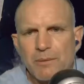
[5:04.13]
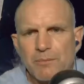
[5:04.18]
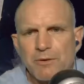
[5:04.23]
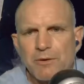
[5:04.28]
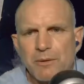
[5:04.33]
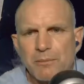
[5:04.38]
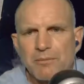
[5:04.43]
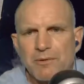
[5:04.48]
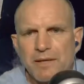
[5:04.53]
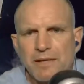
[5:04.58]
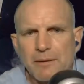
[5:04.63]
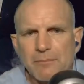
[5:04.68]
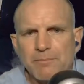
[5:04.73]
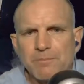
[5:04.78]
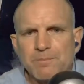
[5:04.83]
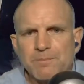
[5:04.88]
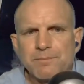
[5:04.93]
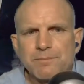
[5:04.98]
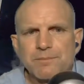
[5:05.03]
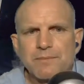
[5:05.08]
your grip tape
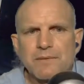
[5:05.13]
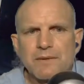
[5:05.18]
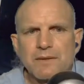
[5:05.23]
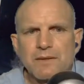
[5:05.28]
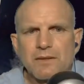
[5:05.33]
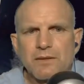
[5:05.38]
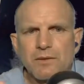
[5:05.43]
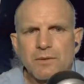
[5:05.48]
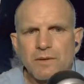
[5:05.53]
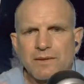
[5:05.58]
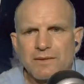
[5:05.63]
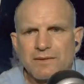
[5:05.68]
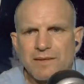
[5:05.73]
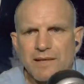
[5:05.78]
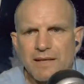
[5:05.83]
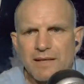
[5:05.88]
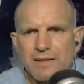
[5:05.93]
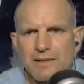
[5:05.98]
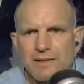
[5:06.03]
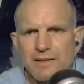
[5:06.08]
to do the
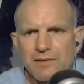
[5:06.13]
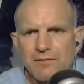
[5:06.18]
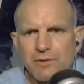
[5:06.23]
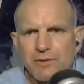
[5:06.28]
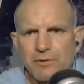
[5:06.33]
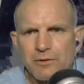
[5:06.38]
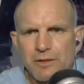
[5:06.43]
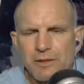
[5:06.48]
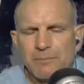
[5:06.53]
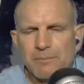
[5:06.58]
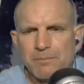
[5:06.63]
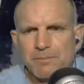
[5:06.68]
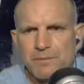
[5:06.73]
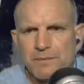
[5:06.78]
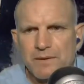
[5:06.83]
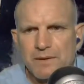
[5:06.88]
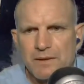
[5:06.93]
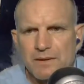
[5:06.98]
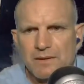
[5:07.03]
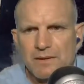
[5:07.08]
sanding of the grip,
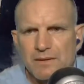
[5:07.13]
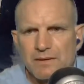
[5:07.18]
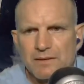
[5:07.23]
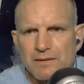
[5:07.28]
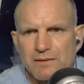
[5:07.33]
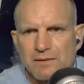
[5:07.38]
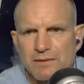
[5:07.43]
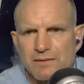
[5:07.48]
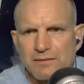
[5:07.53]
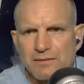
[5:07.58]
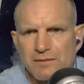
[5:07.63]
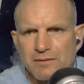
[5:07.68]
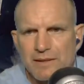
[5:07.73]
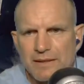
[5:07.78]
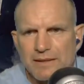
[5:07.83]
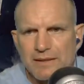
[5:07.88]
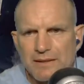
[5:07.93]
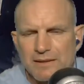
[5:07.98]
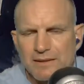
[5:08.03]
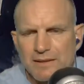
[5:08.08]

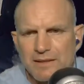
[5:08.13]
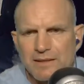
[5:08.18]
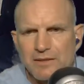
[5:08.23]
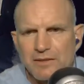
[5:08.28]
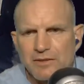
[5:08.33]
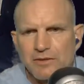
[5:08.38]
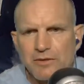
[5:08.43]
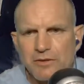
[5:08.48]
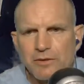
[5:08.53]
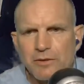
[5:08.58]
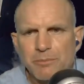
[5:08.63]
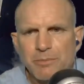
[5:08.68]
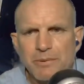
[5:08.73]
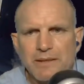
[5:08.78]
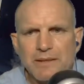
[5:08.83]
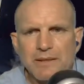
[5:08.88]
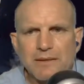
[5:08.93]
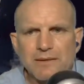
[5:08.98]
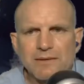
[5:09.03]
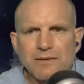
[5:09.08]
like get a good
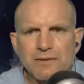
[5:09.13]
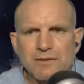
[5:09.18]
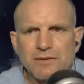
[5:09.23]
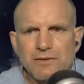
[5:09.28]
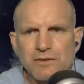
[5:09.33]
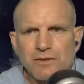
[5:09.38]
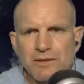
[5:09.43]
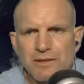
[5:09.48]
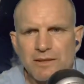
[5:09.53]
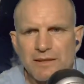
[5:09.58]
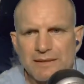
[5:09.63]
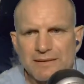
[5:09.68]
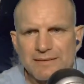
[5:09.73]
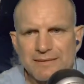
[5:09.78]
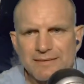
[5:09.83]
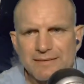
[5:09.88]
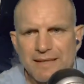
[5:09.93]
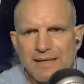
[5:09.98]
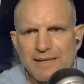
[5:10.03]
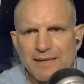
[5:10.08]
piece so you can like
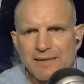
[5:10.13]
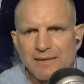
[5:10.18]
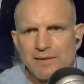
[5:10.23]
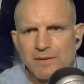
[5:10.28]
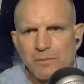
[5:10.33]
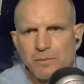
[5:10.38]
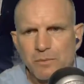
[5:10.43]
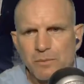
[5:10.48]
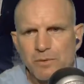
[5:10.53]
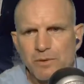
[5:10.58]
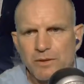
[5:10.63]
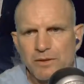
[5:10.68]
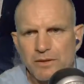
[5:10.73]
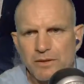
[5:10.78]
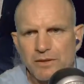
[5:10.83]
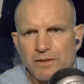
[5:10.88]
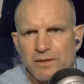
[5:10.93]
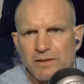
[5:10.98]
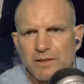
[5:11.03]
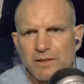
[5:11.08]
sand the
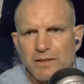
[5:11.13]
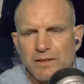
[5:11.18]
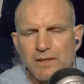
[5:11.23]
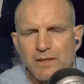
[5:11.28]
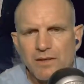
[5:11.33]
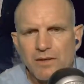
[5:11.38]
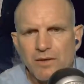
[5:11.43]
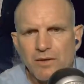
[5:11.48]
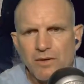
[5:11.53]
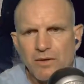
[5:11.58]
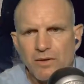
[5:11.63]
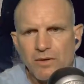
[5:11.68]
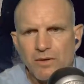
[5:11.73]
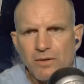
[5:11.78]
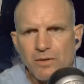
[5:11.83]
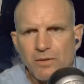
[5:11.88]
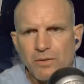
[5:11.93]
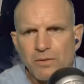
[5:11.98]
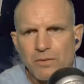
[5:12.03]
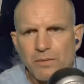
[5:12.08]
wood
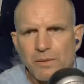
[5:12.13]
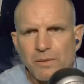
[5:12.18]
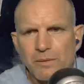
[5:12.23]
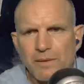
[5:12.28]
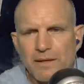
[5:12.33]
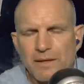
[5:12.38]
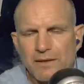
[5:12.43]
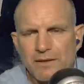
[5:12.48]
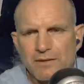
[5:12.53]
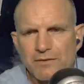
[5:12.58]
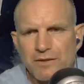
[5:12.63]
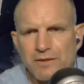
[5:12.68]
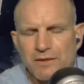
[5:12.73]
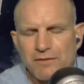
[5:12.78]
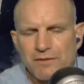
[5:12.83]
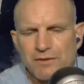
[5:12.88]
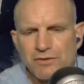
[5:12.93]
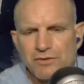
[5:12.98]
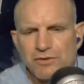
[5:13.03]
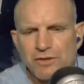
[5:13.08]
all the way around. Because if you have
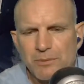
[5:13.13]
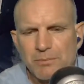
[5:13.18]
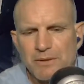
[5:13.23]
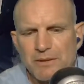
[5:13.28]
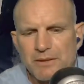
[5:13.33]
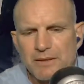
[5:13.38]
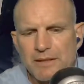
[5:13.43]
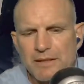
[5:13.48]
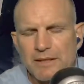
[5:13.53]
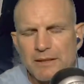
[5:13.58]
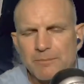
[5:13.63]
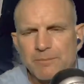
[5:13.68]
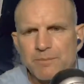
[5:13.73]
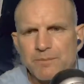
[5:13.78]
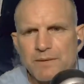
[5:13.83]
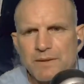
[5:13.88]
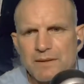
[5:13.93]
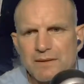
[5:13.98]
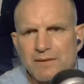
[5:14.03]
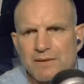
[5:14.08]
a chip in there
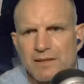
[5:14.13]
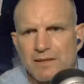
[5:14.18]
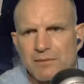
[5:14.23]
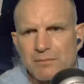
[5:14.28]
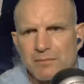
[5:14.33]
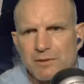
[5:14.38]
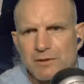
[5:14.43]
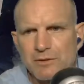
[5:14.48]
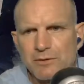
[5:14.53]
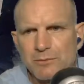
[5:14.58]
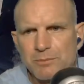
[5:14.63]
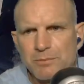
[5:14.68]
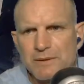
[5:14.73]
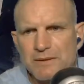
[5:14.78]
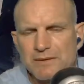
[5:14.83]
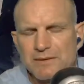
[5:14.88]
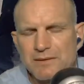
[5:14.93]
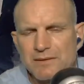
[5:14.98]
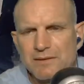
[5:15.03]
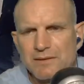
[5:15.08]
and it's got some loose
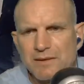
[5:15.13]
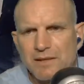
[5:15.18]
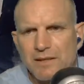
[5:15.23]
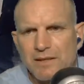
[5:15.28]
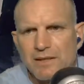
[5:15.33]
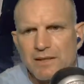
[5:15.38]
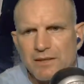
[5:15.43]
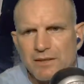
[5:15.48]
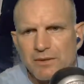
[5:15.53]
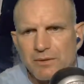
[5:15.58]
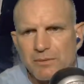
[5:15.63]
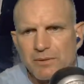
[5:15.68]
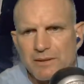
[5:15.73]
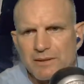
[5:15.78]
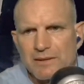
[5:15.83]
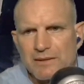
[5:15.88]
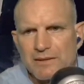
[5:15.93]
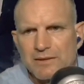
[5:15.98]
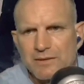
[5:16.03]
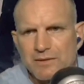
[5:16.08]
pieces, you want to
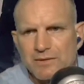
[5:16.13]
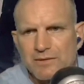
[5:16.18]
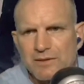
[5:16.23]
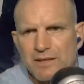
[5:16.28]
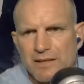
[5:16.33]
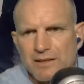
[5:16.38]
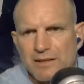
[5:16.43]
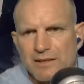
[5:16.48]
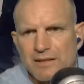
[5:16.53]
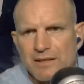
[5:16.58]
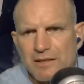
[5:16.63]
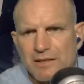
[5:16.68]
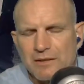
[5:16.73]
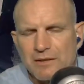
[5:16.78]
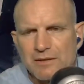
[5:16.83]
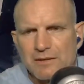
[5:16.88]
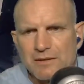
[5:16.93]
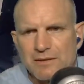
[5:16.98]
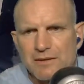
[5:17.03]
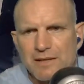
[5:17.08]
get those sanded out,
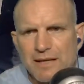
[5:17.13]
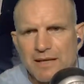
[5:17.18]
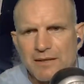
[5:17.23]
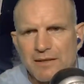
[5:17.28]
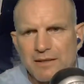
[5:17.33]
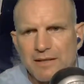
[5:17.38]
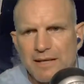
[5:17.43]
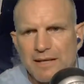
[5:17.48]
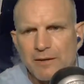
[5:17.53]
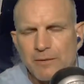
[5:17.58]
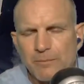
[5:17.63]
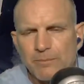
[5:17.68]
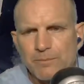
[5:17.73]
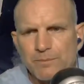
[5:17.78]
down and out.